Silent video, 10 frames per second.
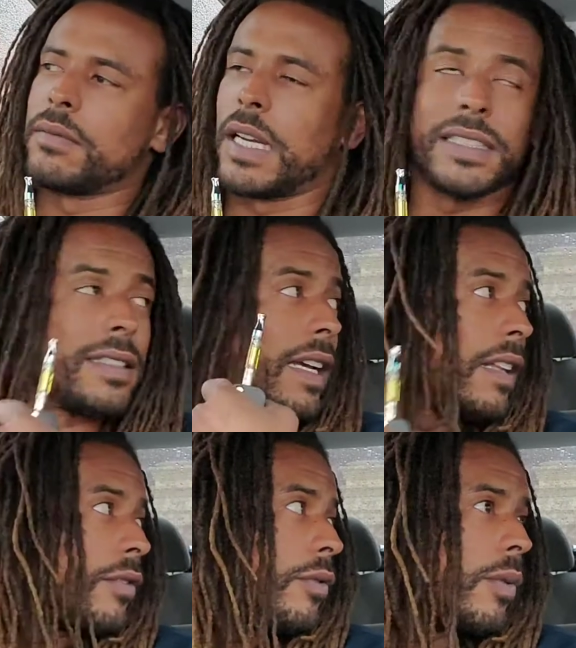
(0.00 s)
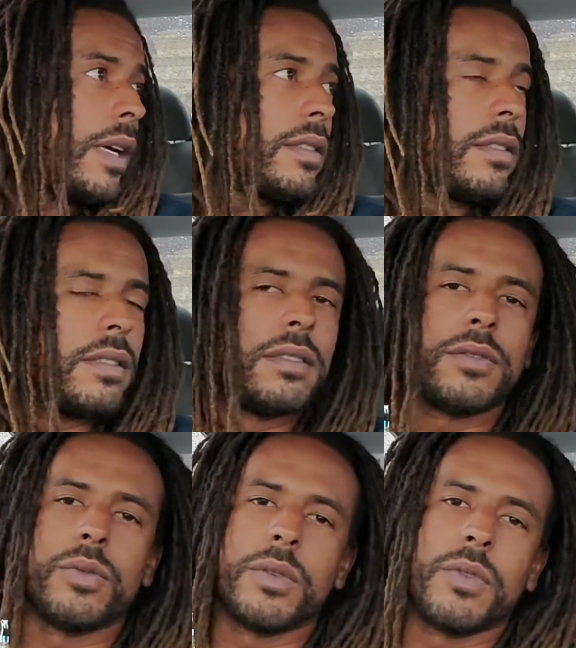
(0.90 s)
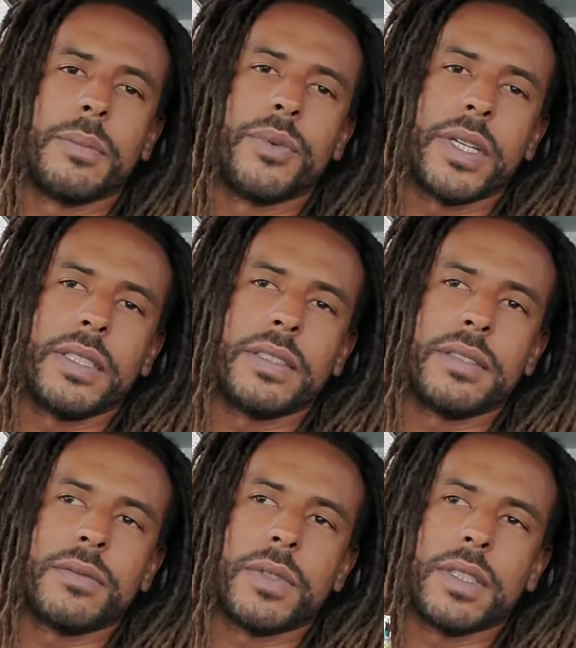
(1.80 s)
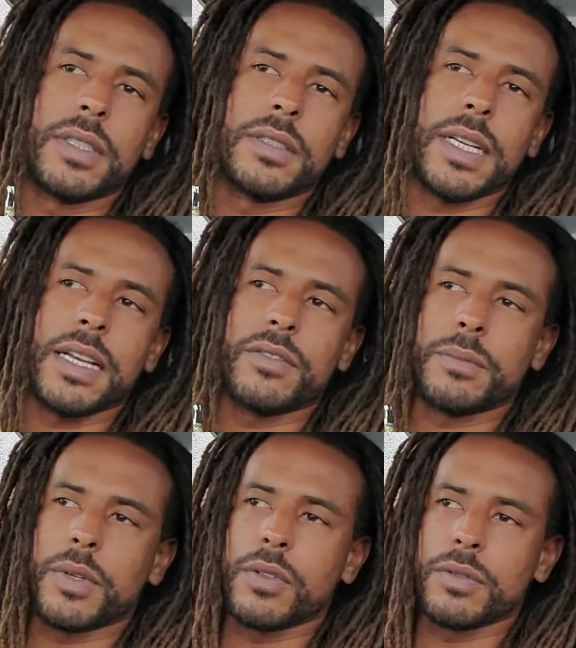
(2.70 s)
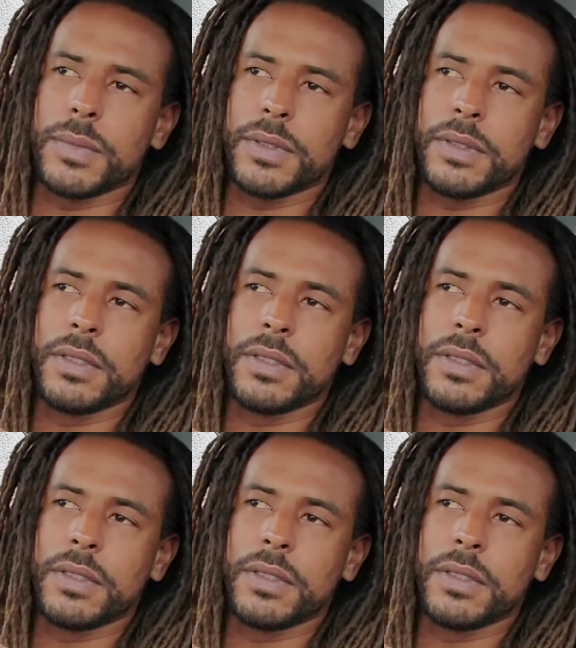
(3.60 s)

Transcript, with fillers: I just got through watching uh 21 Bridges with uh Chadwick Boseman